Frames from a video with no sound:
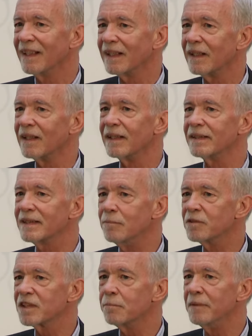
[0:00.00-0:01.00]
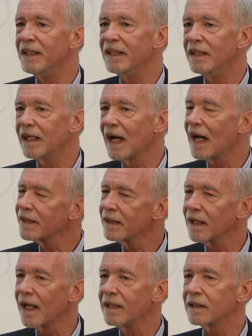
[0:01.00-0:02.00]
Uh, it seems to me
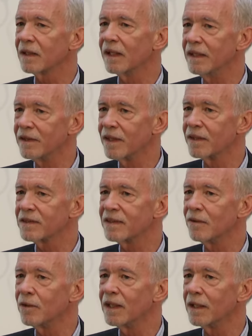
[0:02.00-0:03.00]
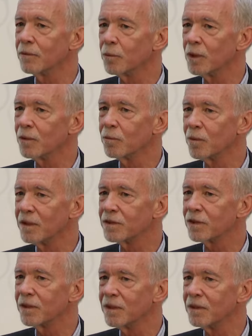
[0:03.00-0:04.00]
unlikely that Syria will
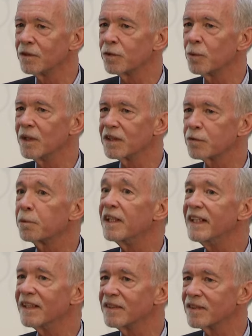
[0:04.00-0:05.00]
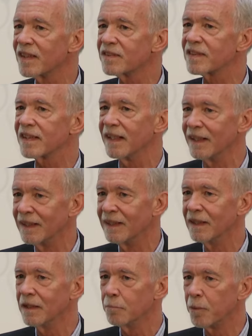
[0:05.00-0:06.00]
return to its pre-existing
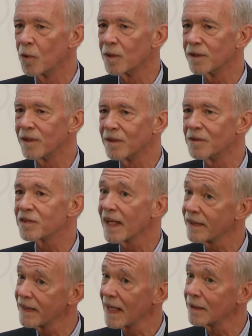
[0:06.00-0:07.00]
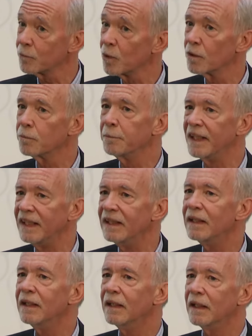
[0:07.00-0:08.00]
borders, and that will
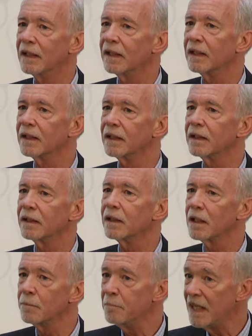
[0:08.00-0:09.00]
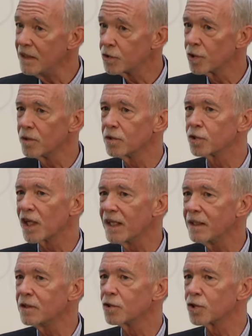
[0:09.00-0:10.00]
be uh, a major
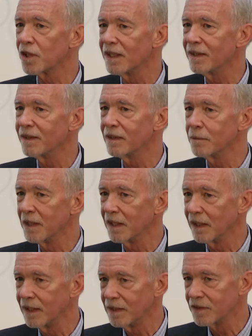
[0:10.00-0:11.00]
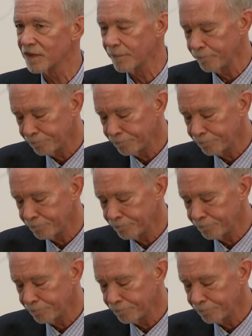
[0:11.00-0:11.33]
change in the Middle East.